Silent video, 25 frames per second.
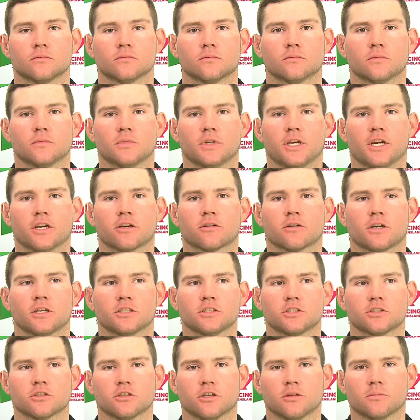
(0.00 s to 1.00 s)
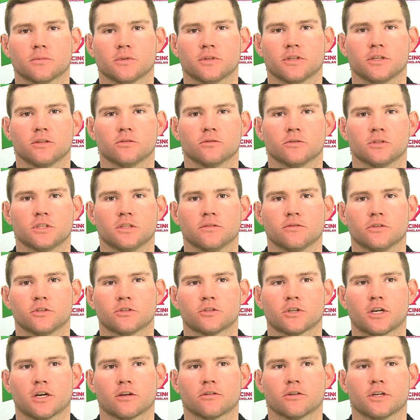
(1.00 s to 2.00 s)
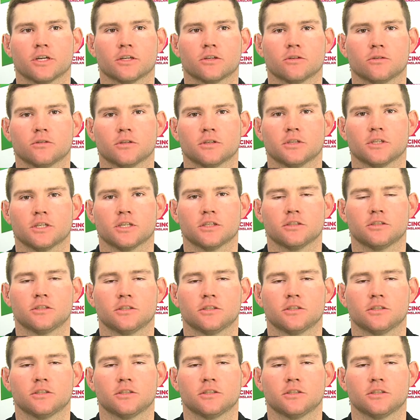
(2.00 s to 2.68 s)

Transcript: Yeah, crunch time, I think we'll give the track record a nudge.